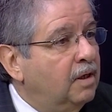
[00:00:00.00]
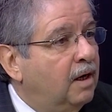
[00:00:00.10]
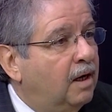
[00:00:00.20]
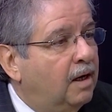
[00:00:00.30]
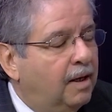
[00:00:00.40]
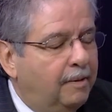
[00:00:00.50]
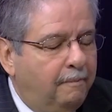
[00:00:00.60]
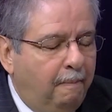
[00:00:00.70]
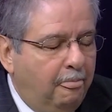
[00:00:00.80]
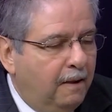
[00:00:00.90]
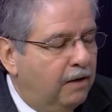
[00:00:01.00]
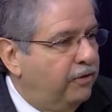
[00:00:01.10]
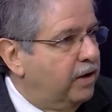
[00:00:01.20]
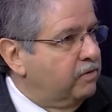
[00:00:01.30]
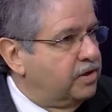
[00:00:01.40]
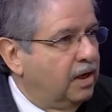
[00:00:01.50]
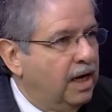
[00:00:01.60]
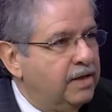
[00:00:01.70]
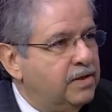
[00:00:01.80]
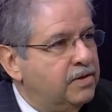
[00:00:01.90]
Our Veterans Alliance has